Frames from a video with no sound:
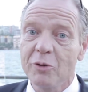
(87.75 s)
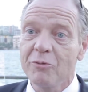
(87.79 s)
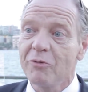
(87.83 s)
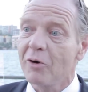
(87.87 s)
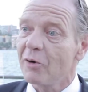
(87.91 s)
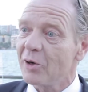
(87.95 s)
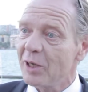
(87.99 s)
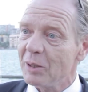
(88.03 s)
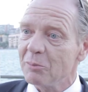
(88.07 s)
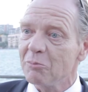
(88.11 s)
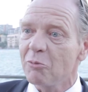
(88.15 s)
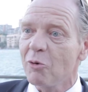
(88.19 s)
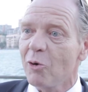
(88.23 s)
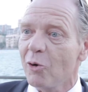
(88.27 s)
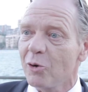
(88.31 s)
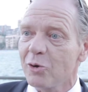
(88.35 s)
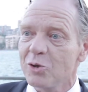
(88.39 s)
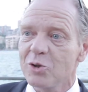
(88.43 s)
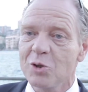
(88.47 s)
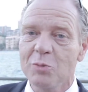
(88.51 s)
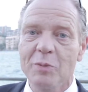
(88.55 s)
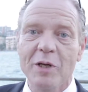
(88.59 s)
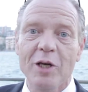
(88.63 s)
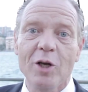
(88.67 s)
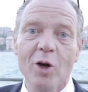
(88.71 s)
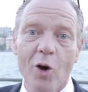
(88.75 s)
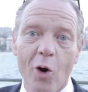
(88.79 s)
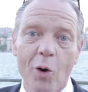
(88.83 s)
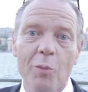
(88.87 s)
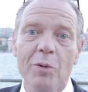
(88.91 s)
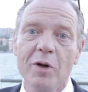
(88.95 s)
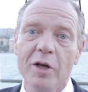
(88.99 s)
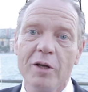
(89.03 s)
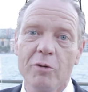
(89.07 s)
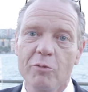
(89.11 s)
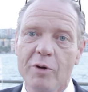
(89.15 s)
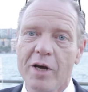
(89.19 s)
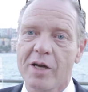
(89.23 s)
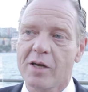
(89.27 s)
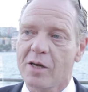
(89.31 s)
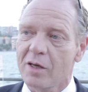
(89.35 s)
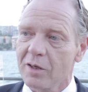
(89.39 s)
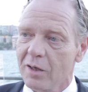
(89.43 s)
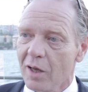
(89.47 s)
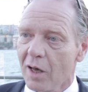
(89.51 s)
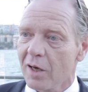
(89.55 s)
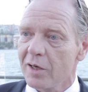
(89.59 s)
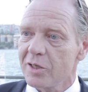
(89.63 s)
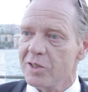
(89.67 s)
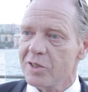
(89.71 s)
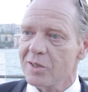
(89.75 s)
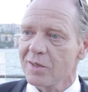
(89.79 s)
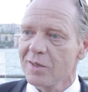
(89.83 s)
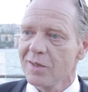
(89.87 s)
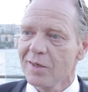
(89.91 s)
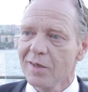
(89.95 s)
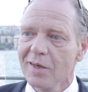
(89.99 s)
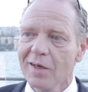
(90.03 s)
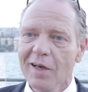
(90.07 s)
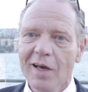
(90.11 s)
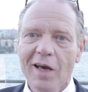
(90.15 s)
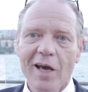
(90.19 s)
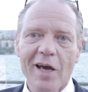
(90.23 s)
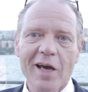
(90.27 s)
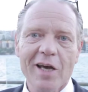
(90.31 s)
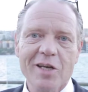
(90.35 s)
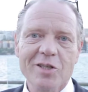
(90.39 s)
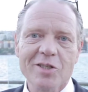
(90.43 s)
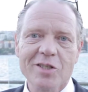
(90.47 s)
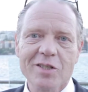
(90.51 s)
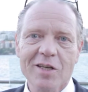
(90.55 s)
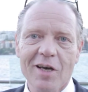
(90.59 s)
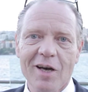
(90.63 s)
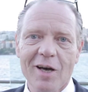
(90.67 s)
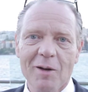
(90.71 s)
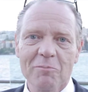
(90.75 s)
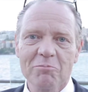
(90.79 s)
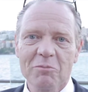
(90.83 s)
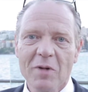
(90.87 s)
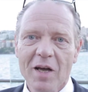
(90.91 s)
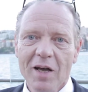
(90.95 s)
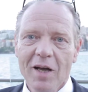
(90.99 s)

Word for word: very important to be globally recognized as um,